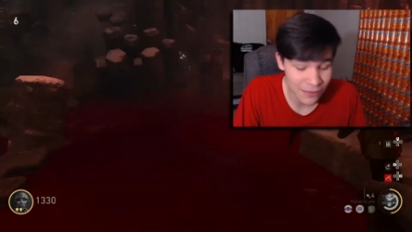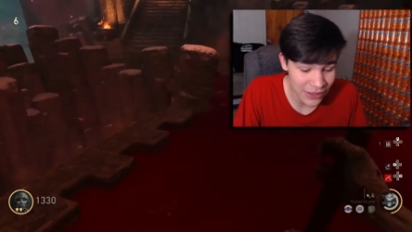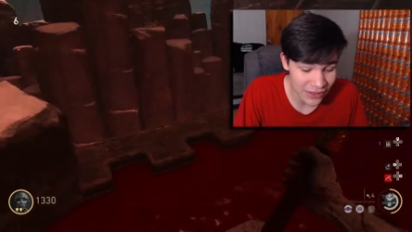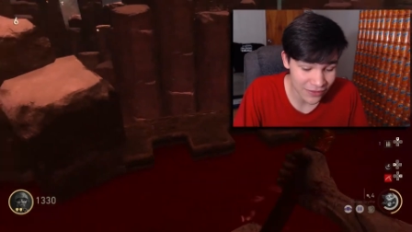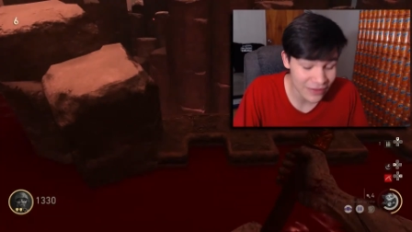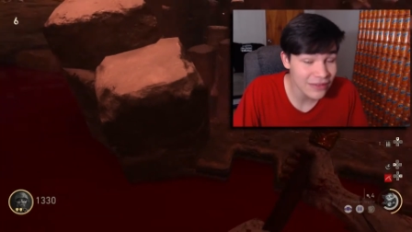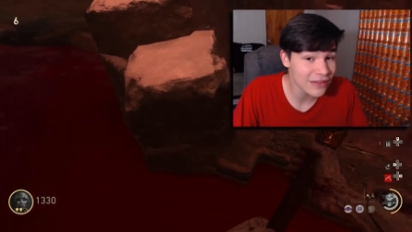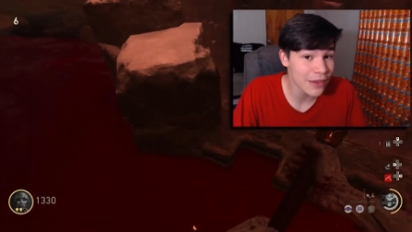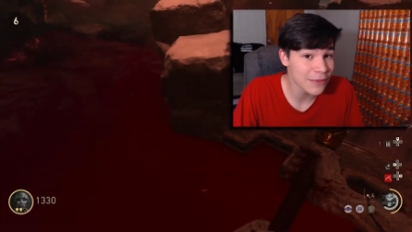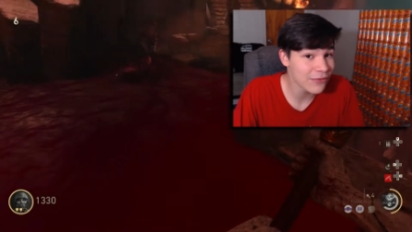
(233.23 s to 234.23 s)
because this is
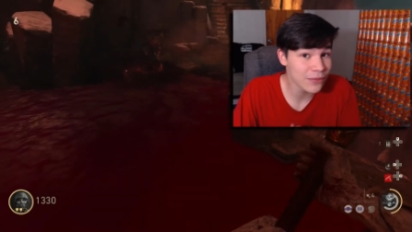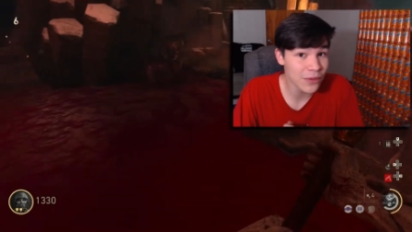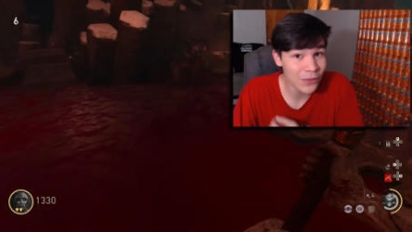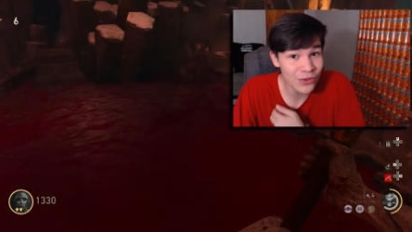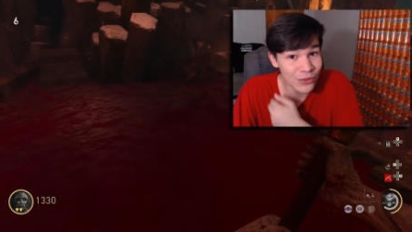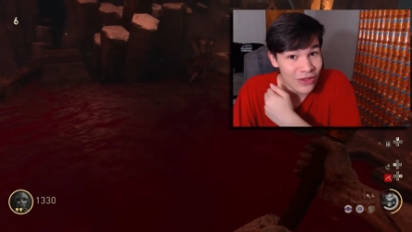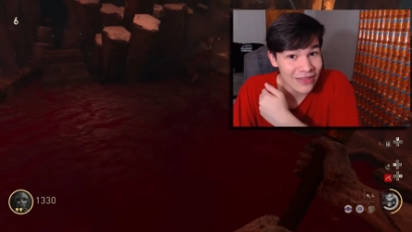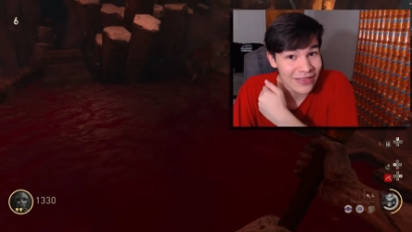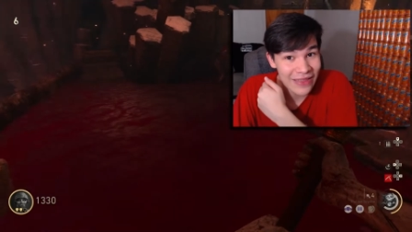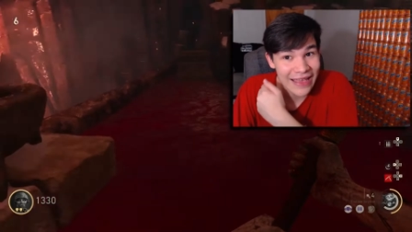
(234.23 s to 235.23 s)
coming from someone who
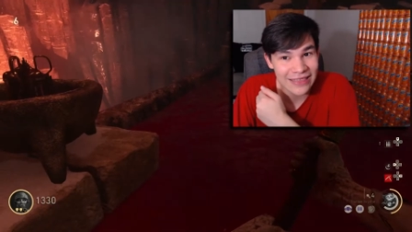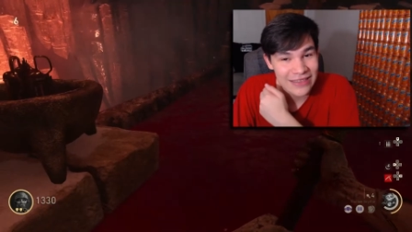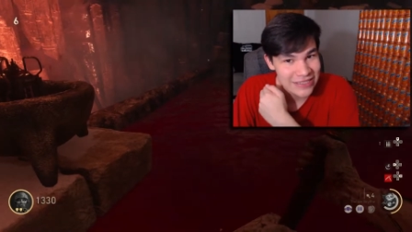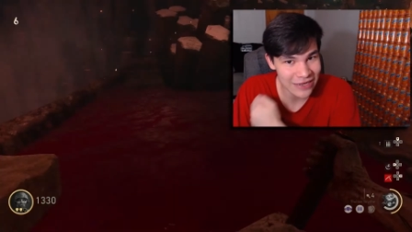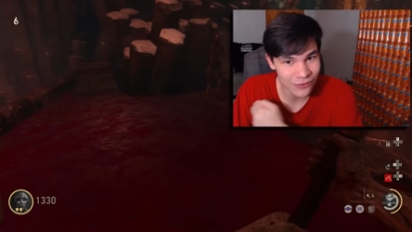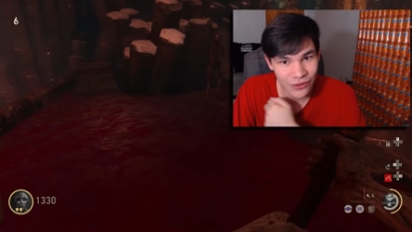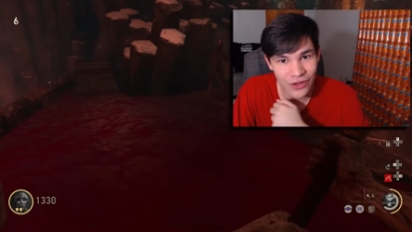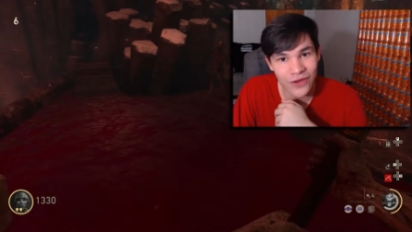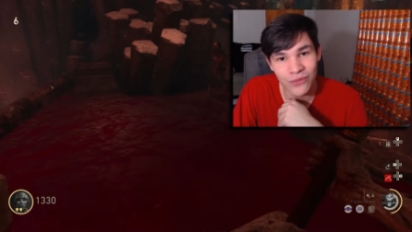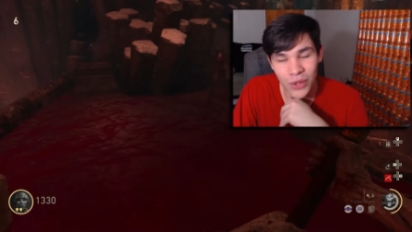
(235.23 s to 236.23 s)
doesn't like the general
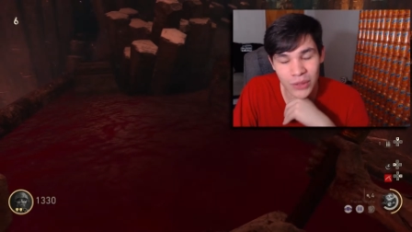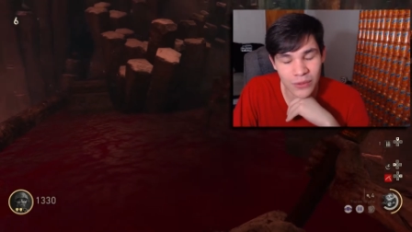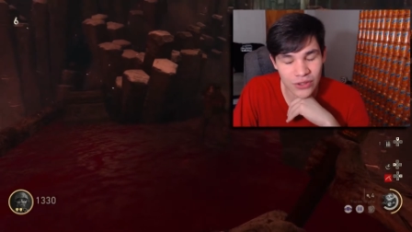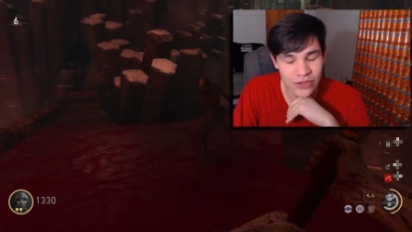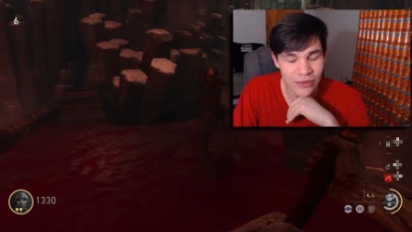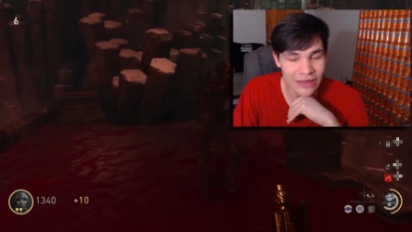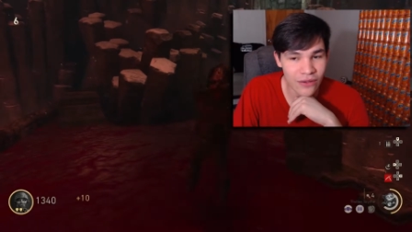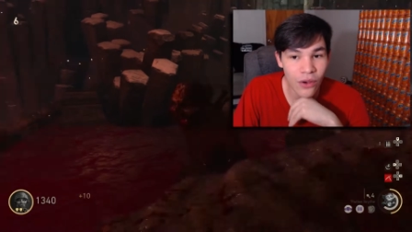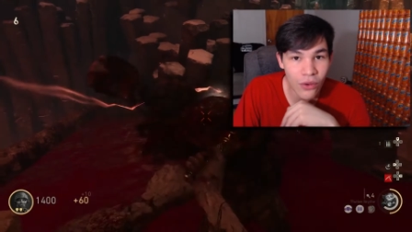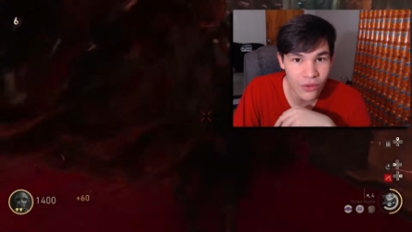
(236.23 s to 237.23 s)
look of World War II as a
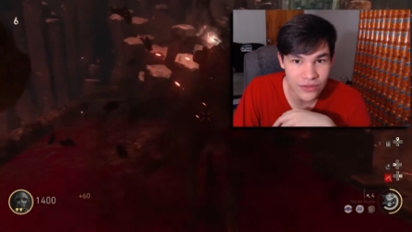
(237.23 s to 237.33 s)
whole.